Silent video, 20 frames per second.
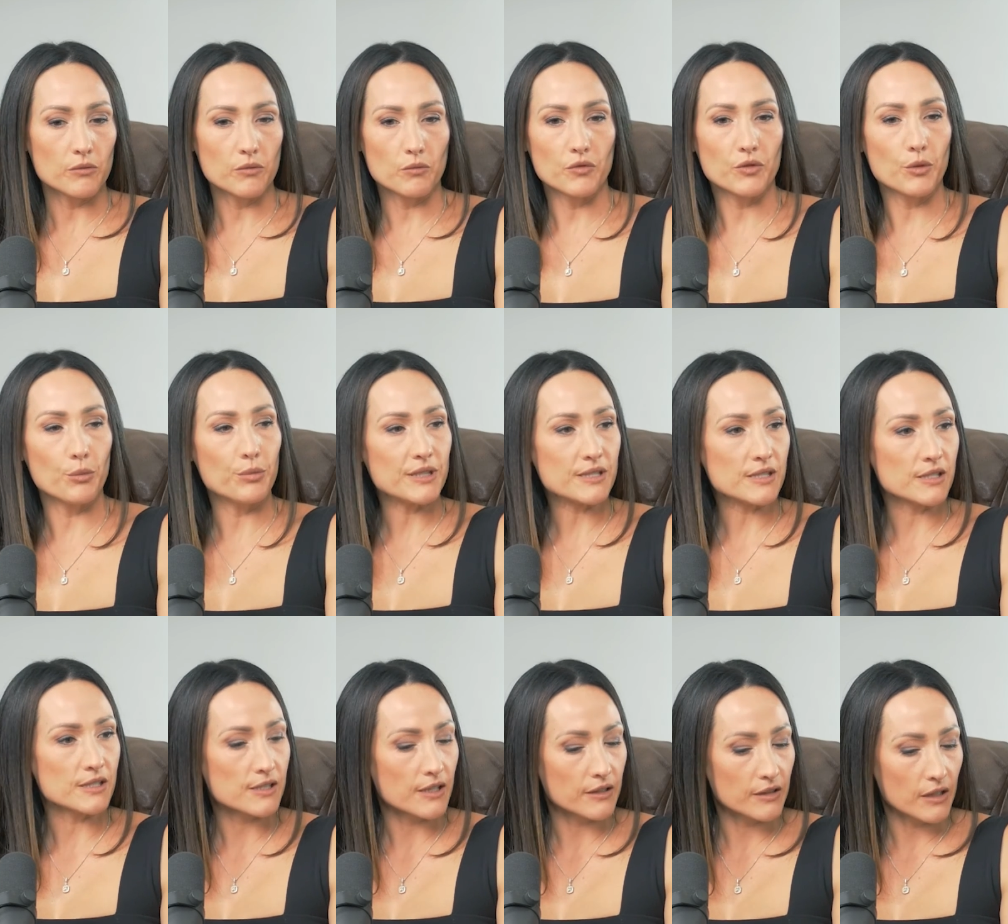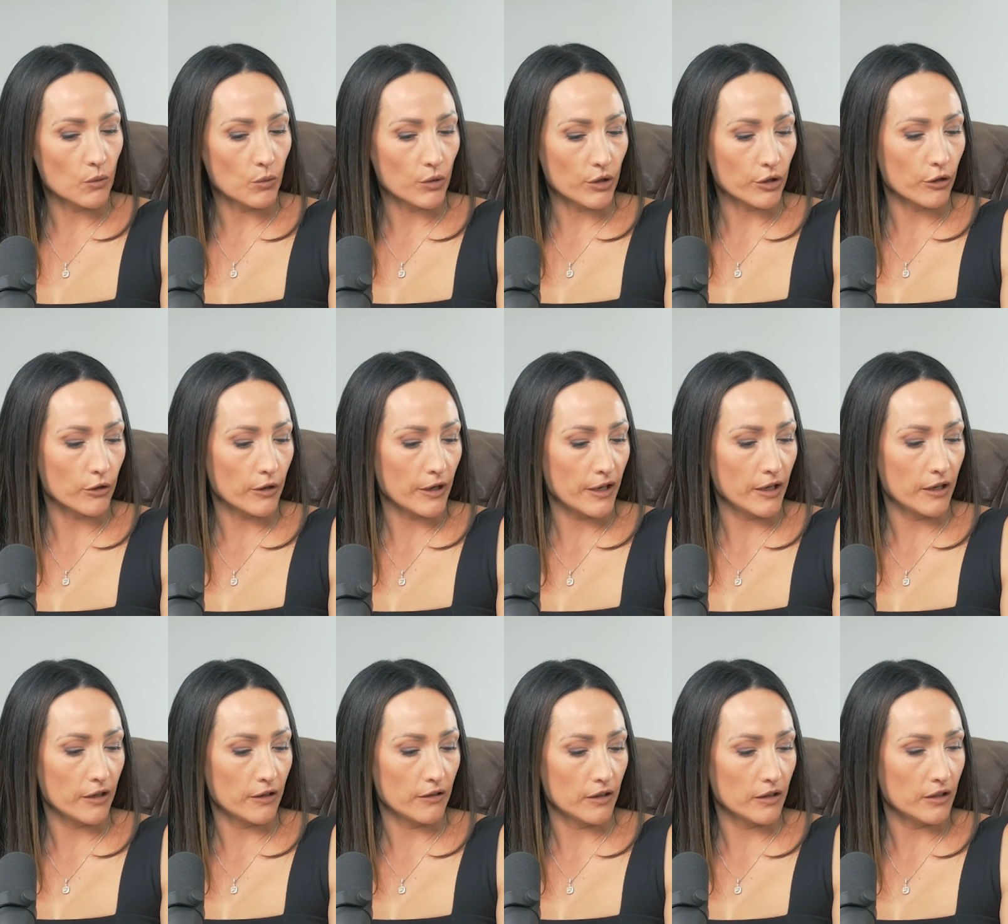the business that they want to create
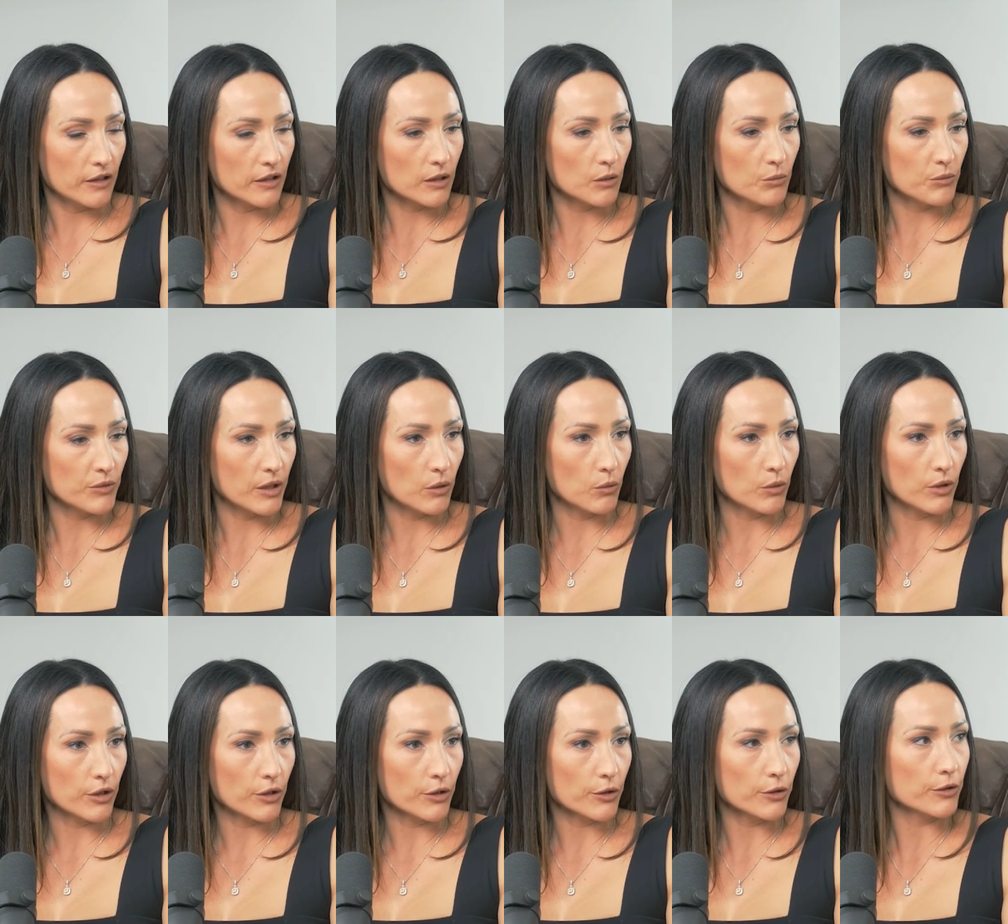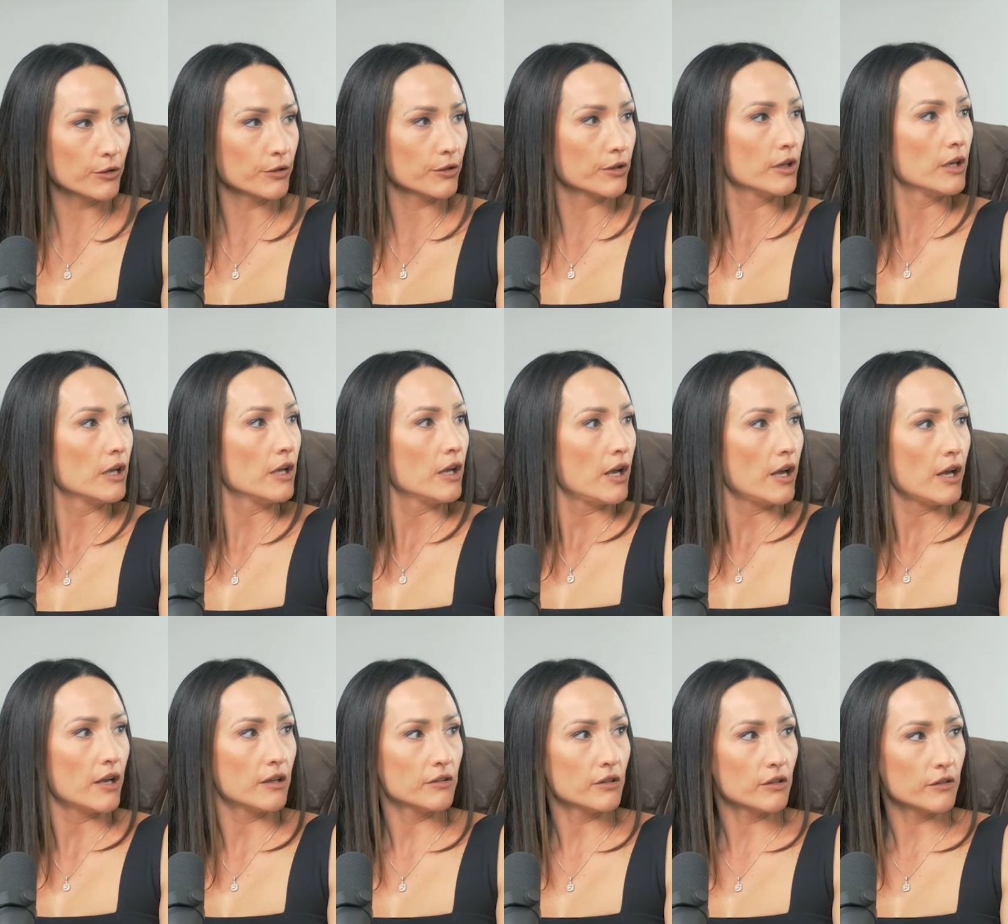and the income they want to earn.
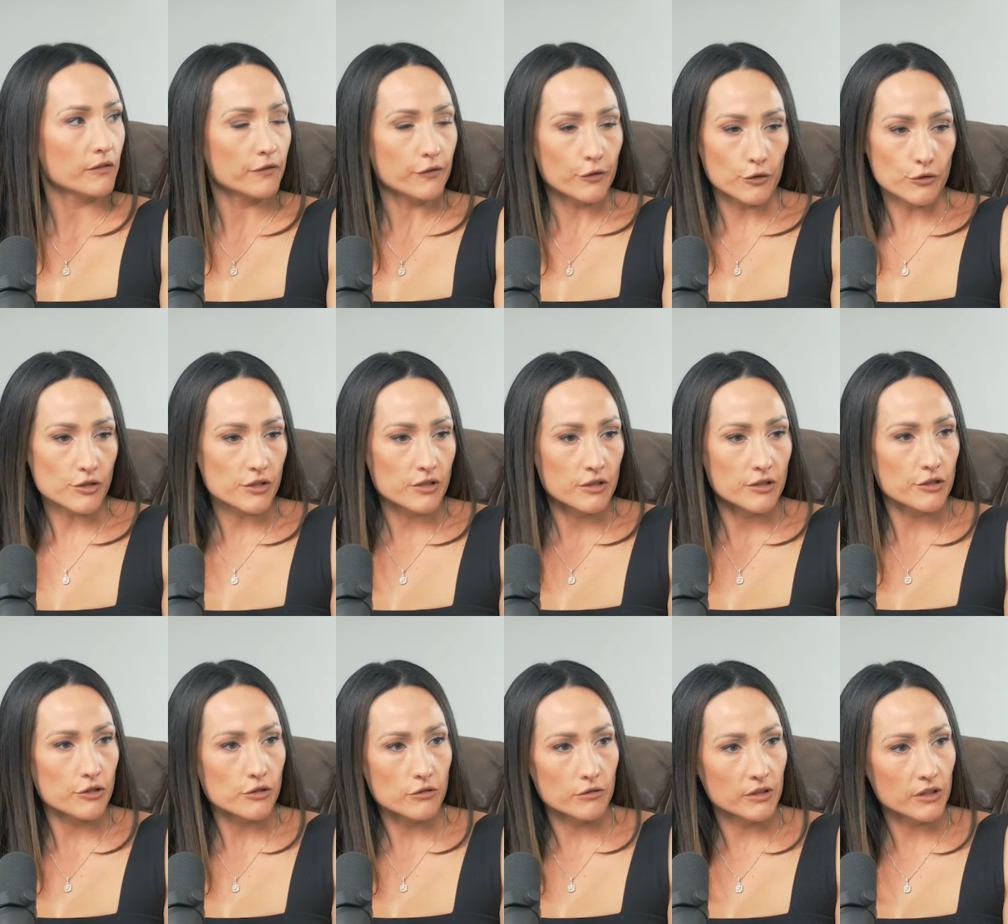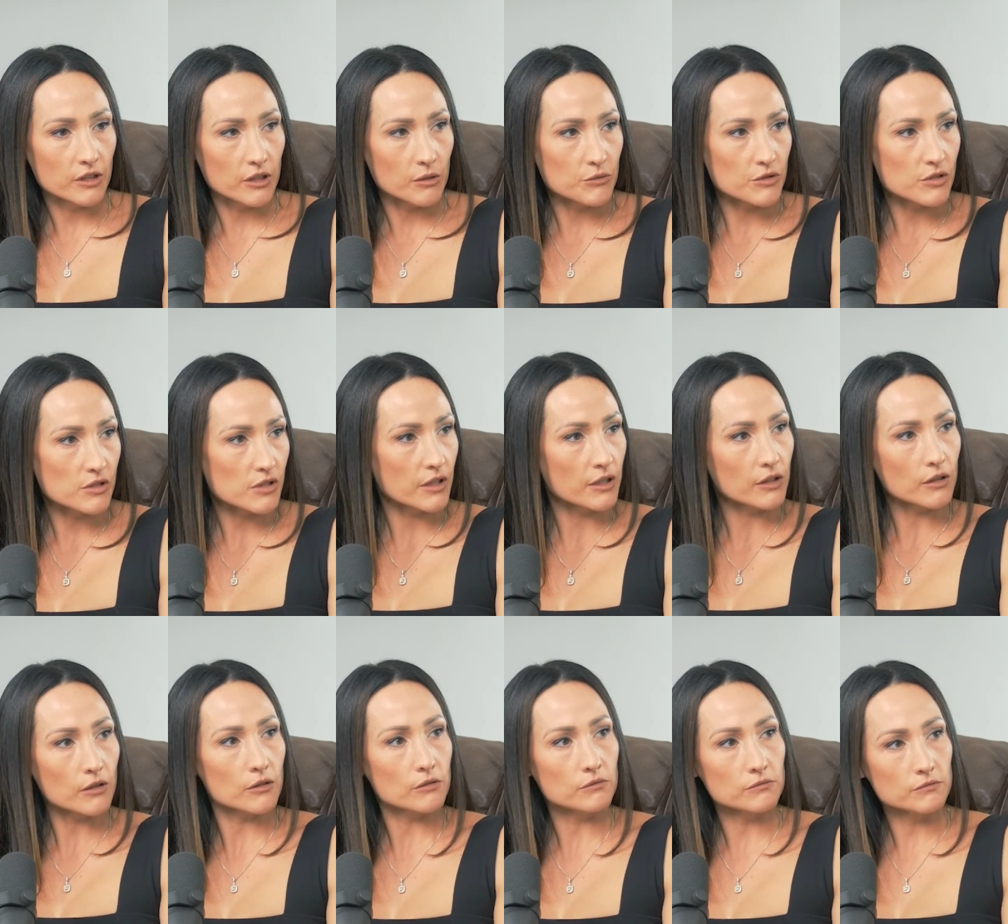And the first initial income is like,
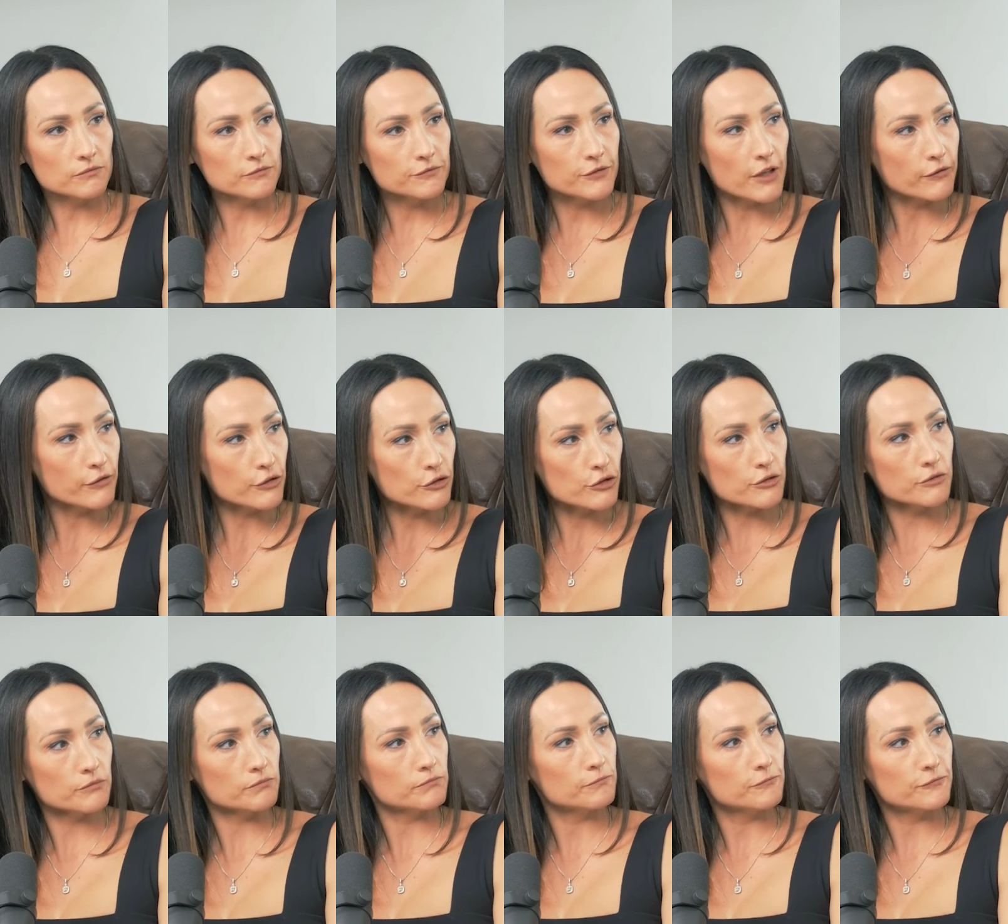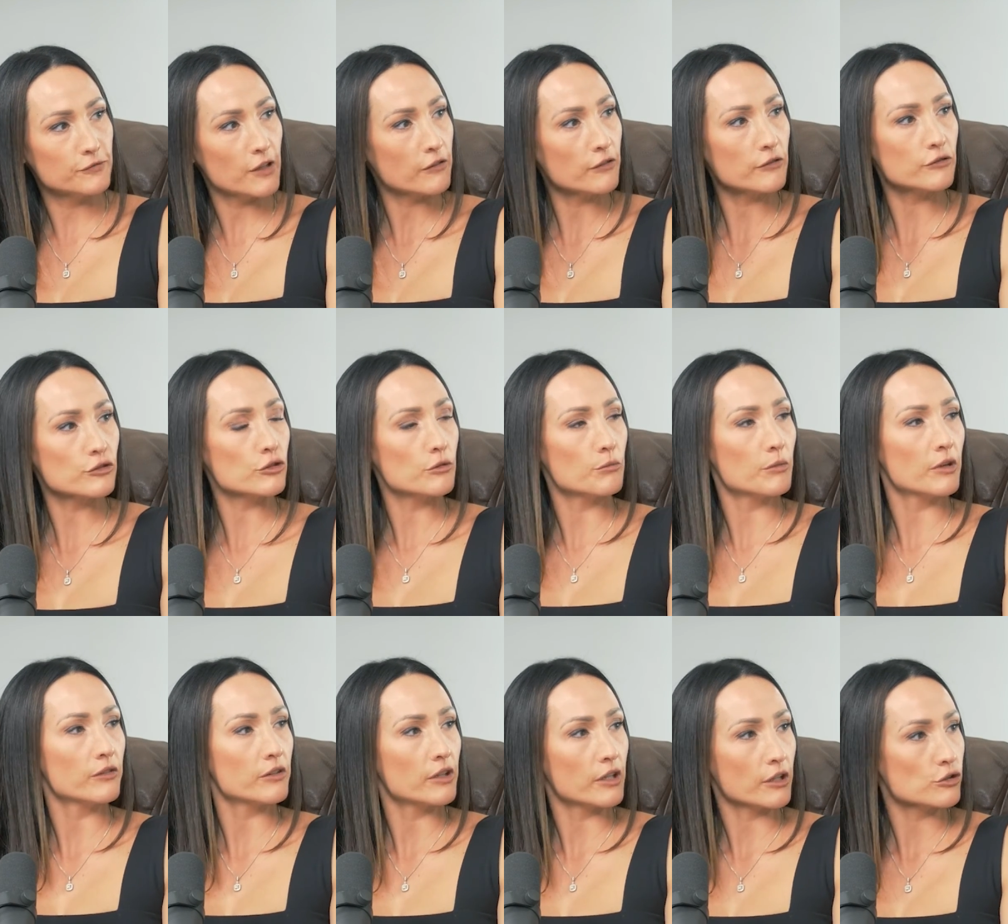oh, 500 a
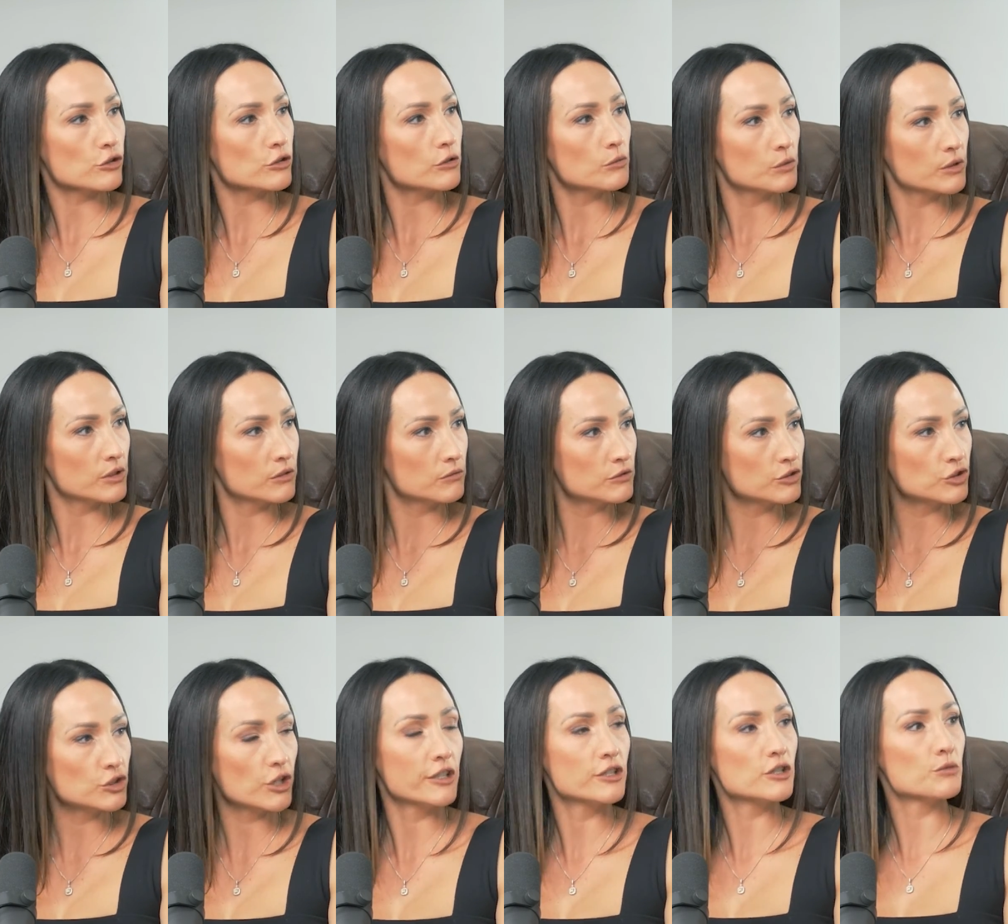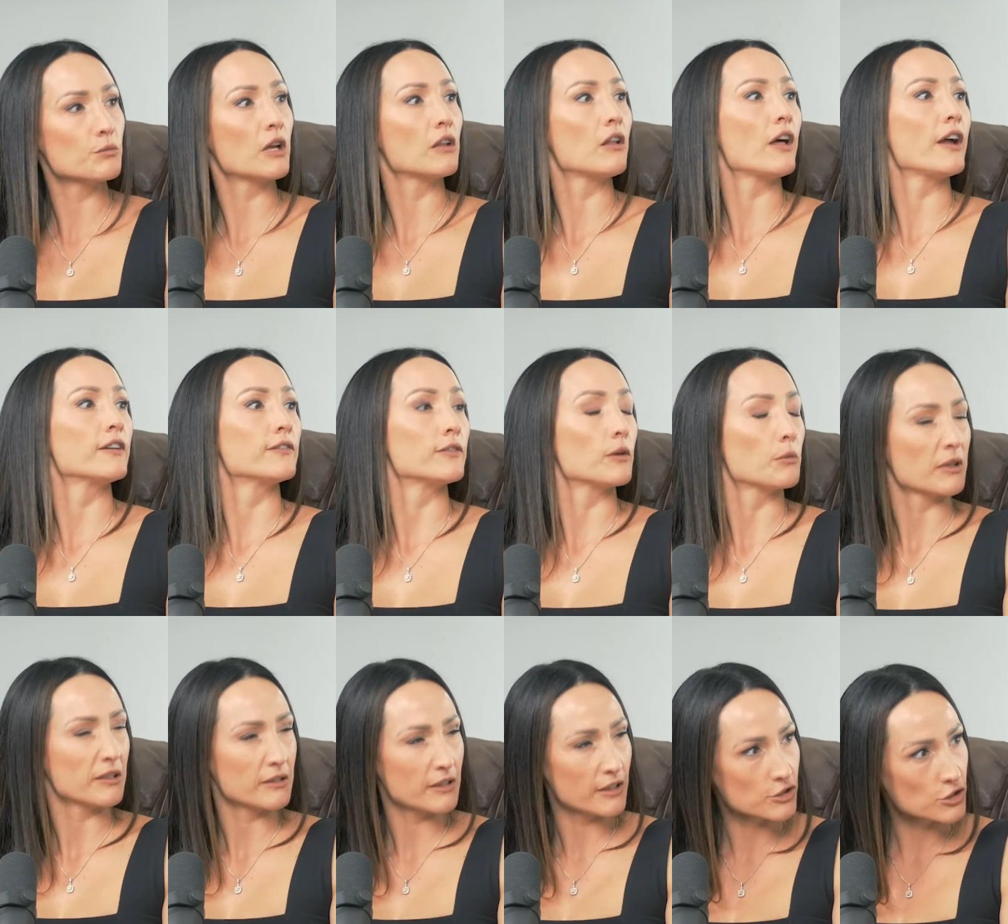month extra would change my life. I'm
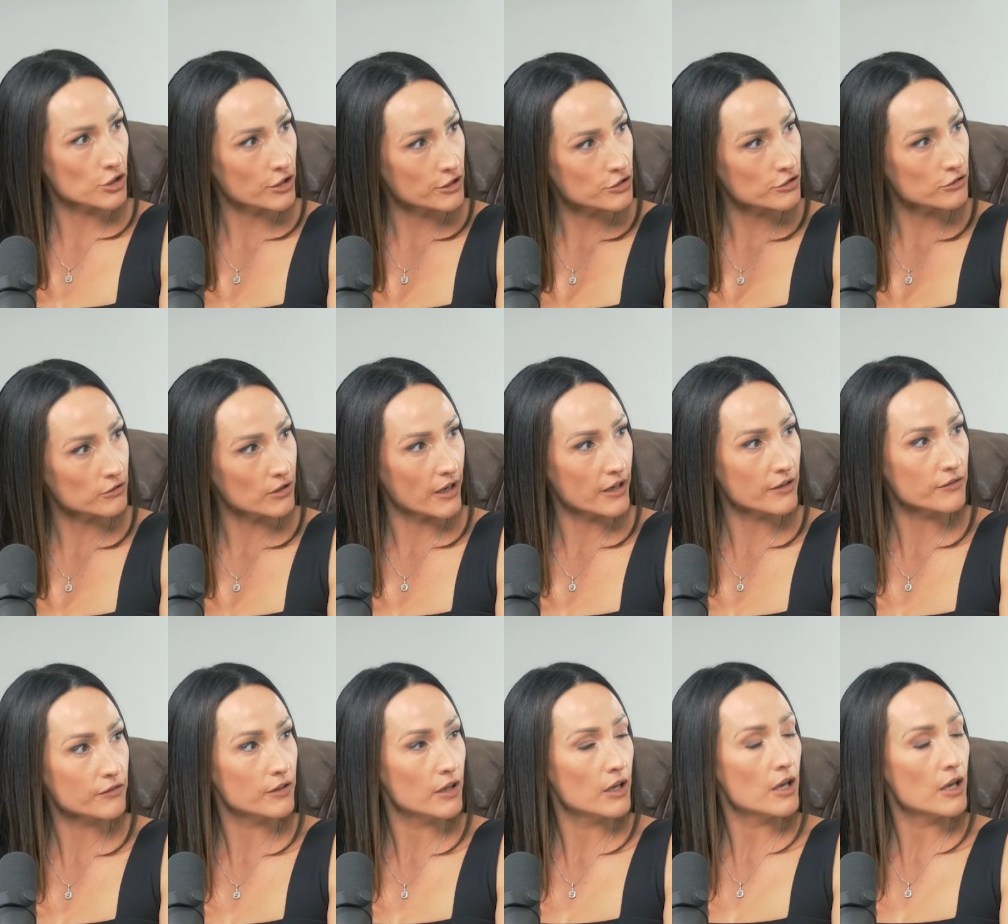like, that changed your life?